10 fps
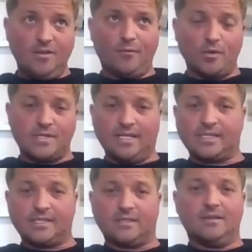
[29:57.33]
in the
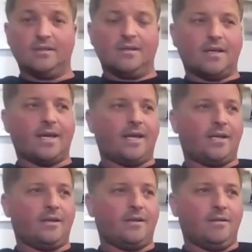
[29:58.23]
14 season,
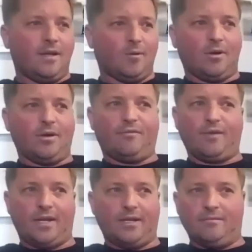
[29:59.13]
and they were
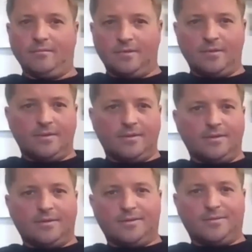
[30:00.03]
undefeated
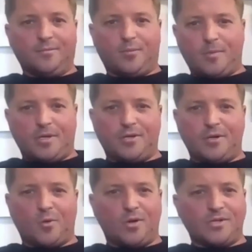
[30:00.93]
pretty much, you
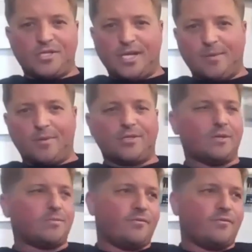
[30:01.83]
know, won the championships